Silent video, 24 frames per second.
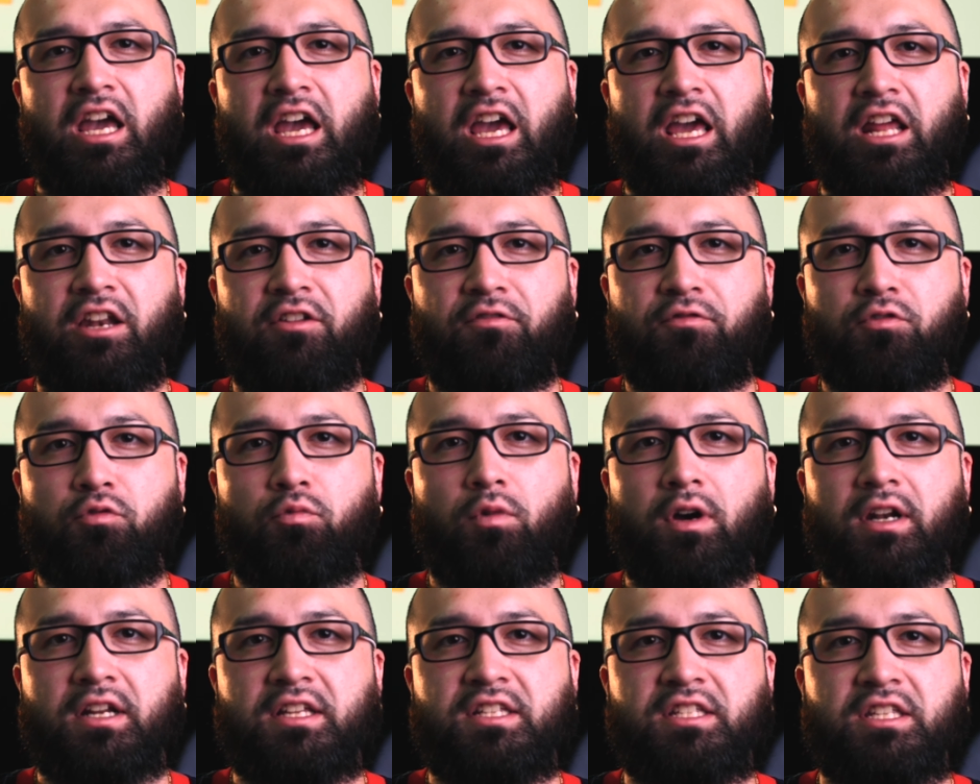And if you
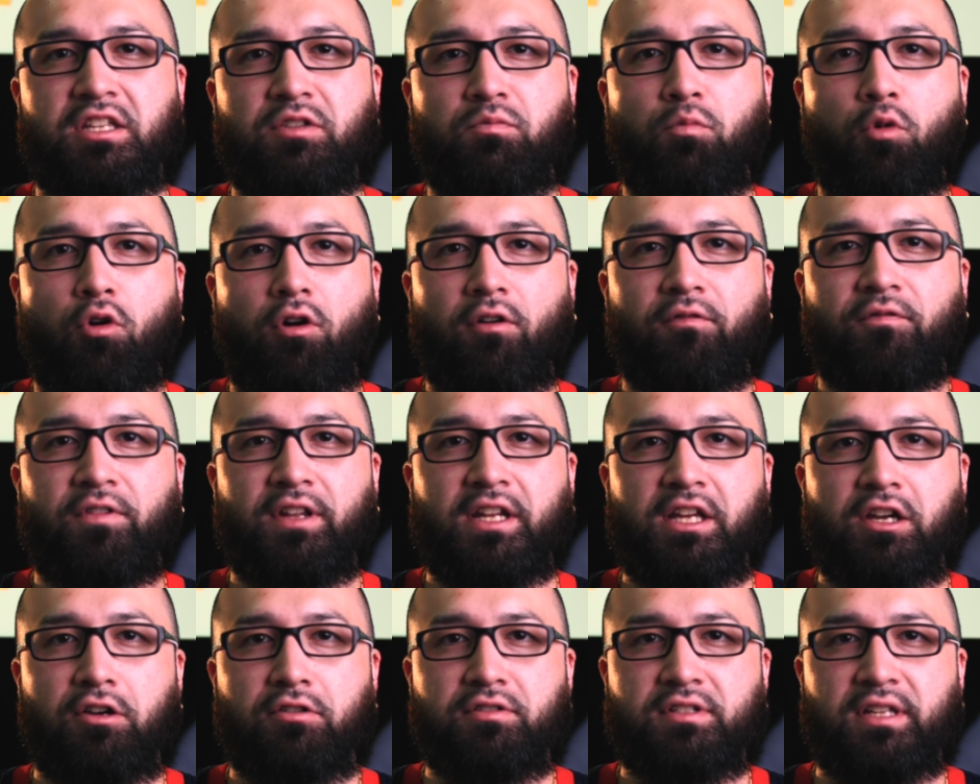wanna see more
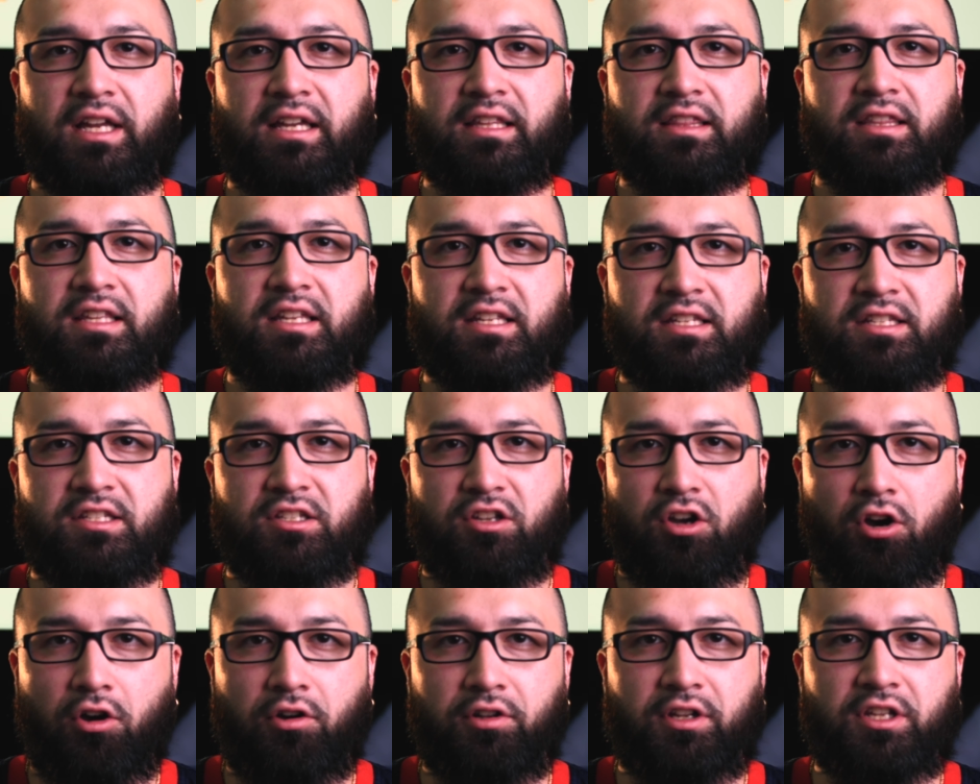videos like this
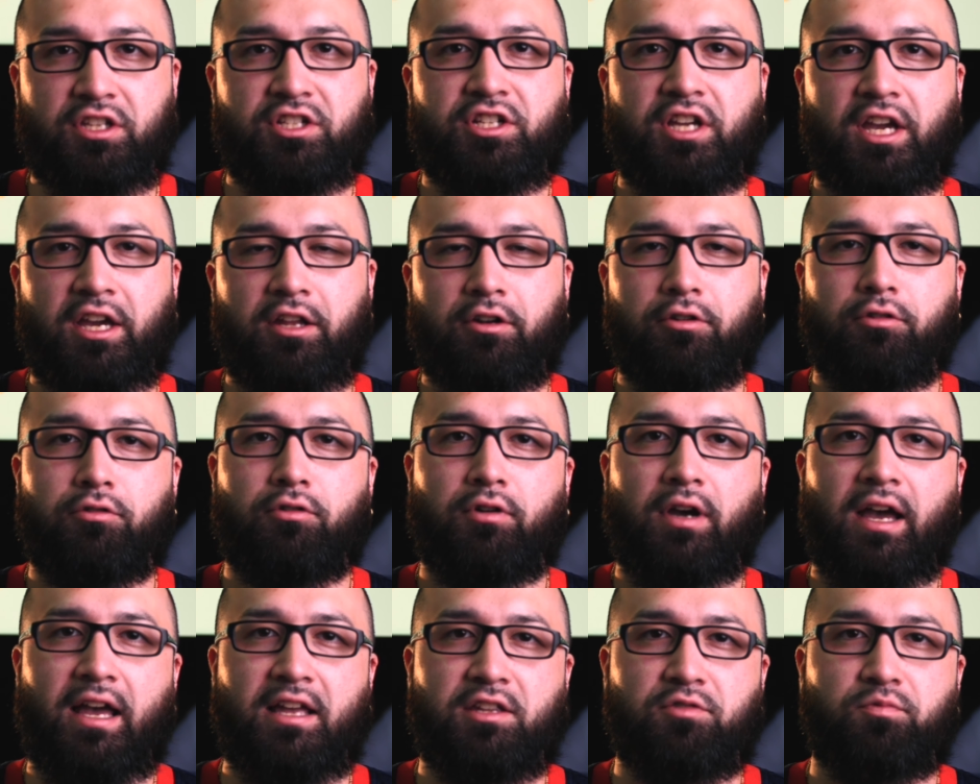on the
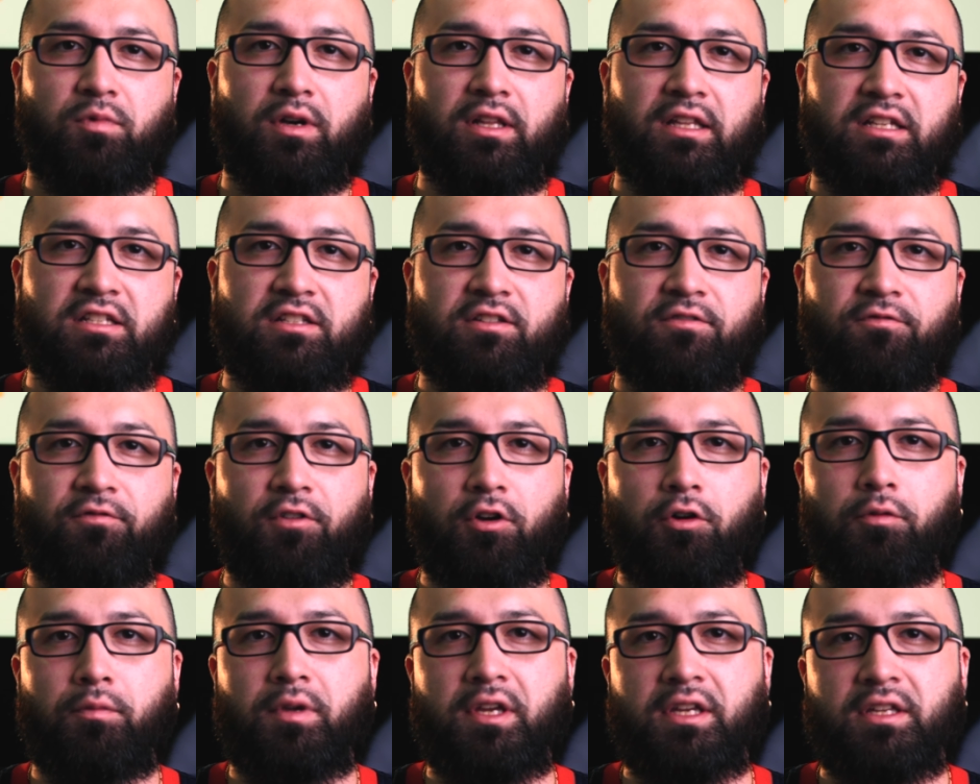channel, as well as
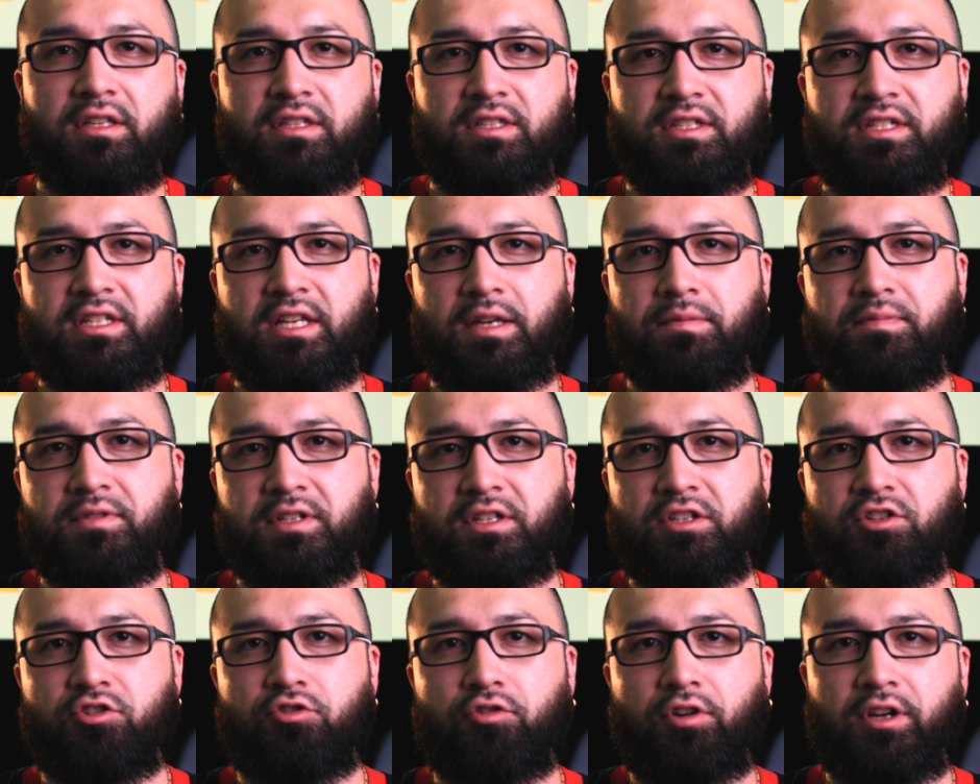filming, tips
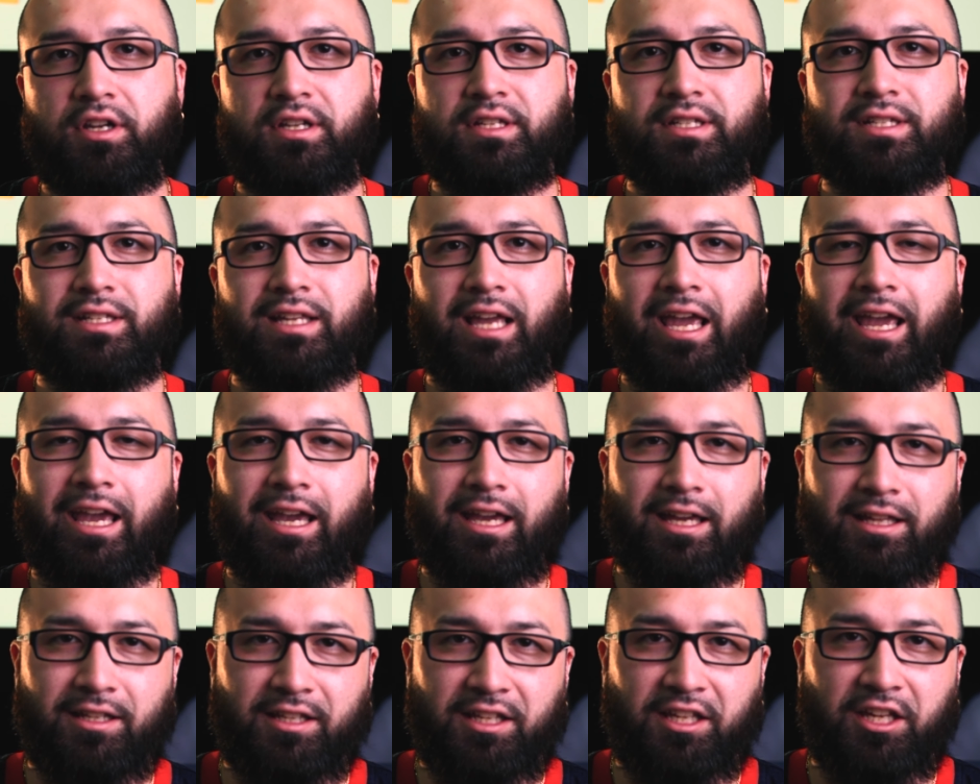and tricks,
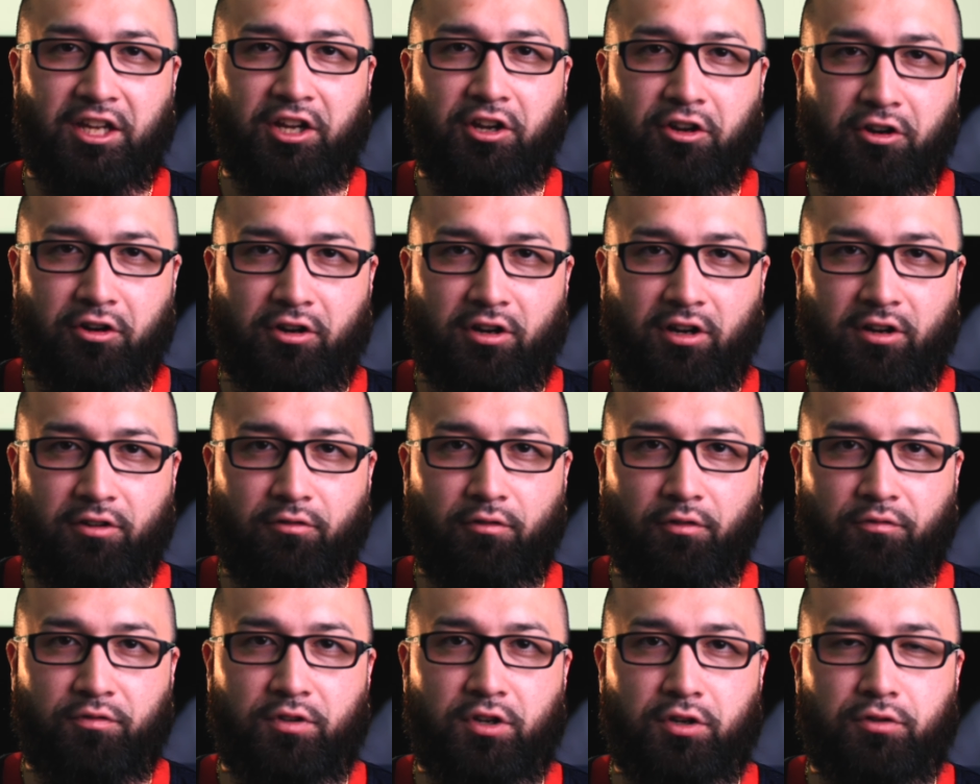and gear
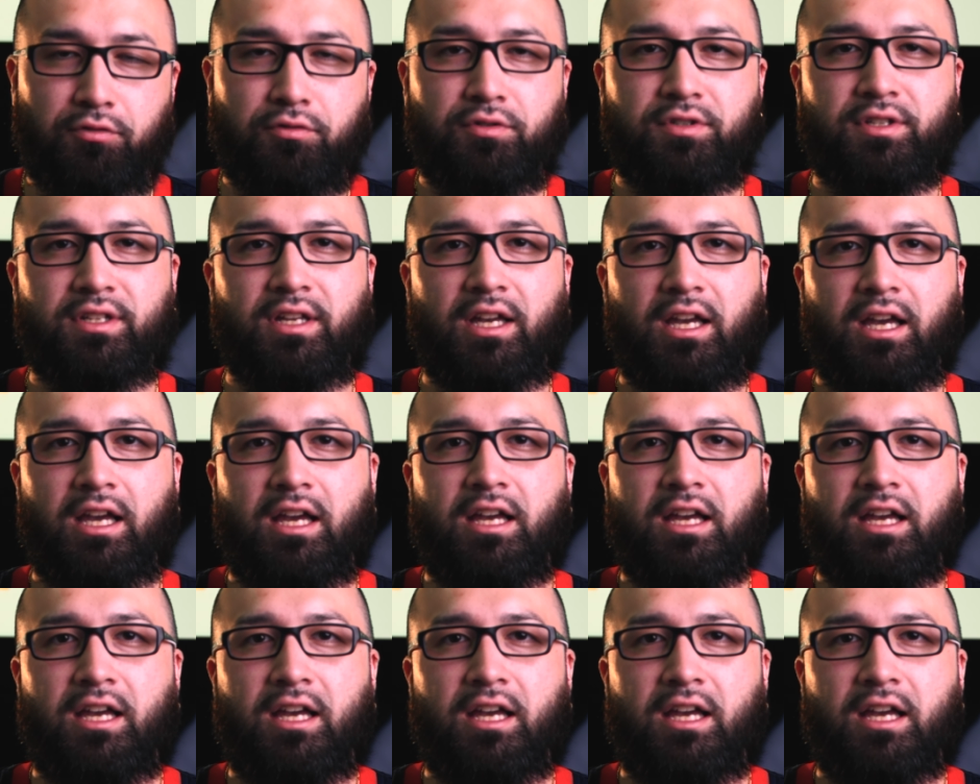reviews,